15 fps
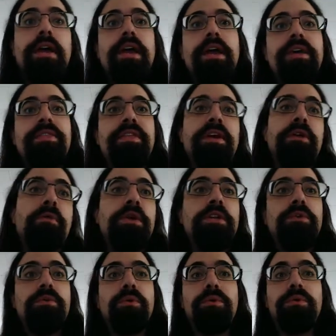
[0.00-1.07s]
and that way
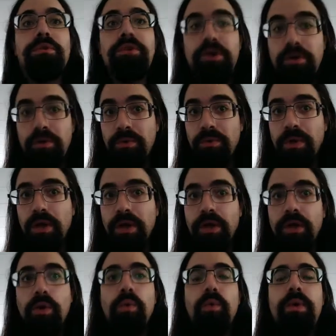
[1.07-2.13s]
you will know
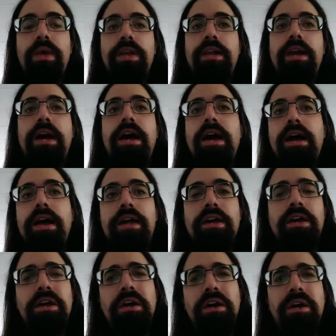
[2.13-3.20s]
when
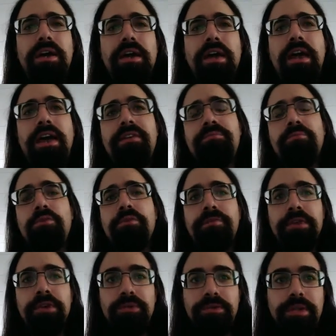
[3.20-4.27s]
I have more
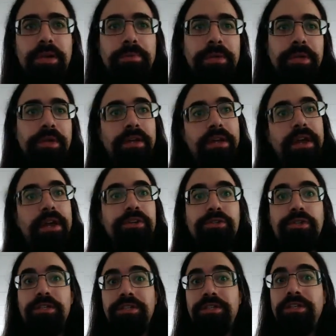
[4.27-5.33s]
videos coming. As
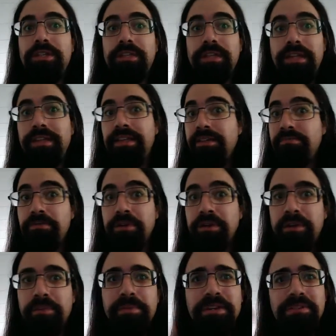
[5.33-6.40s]
you can see lately, I've been
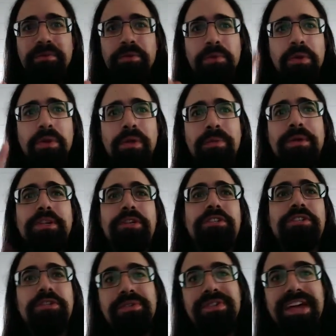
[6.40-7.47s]
on a bit of a roll. I want to
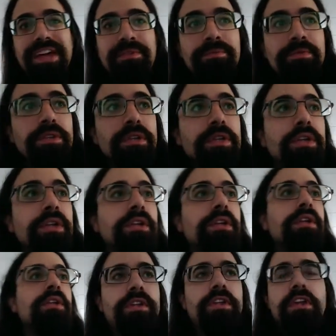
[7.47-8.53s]
continue that.
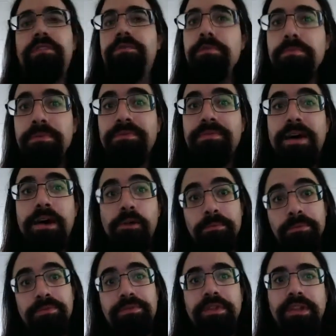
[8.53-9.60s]
If you've been following
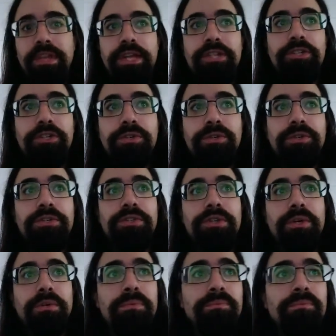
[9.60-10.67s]
me for the last year or
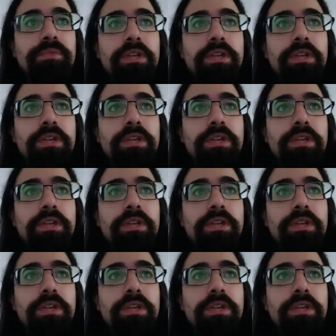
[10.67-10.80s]
so,